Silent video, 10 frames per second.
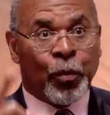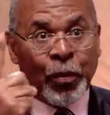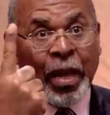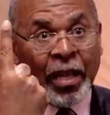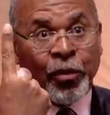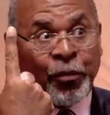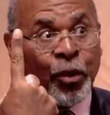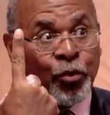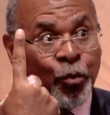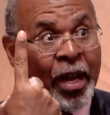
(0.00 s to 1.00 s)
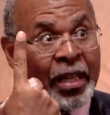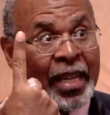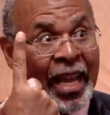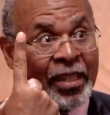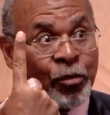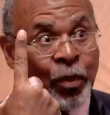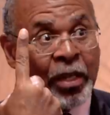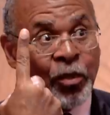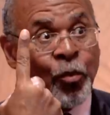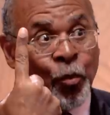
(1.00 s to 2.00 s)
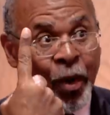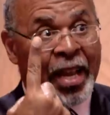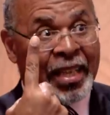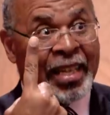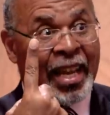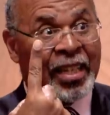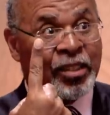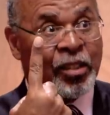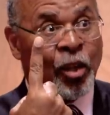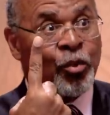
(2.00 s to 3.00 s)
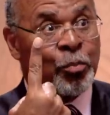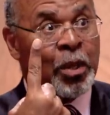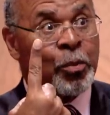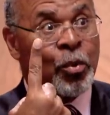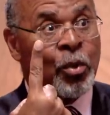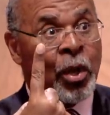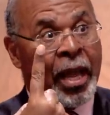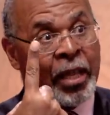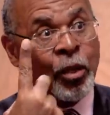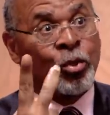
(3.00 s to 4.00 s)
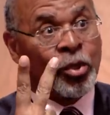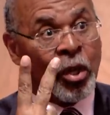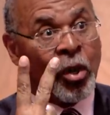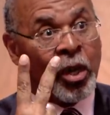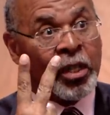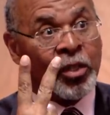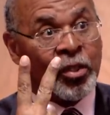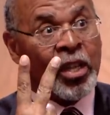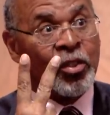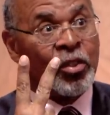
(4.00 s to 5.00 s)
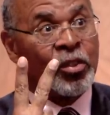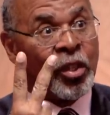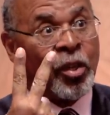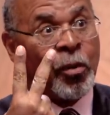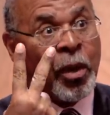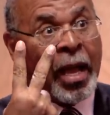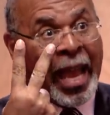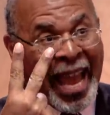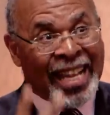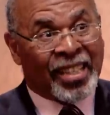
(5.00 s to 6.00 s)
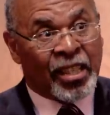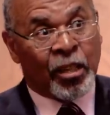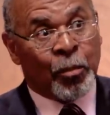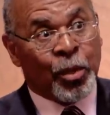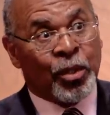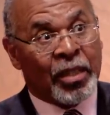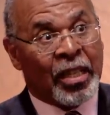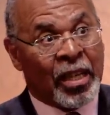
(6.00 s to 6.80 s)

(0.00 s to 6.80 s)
we had to first recognize. We had to recognize those people and those organizations that are at the community